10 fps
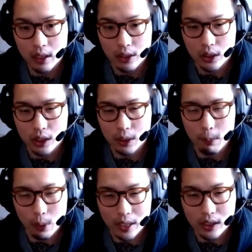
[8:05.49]
just the
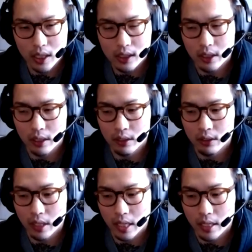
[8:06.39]
process and
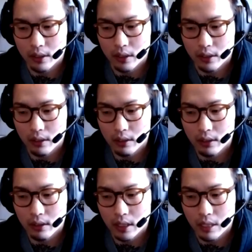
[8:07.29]
and
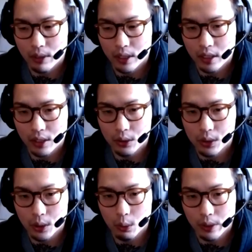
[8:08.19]
and everything that you
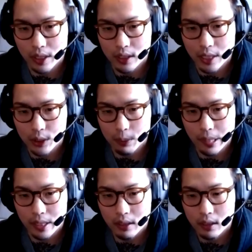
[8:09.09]
do within texture
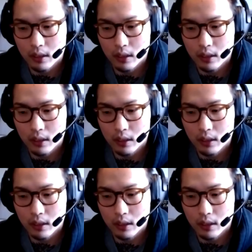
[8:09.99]
painting.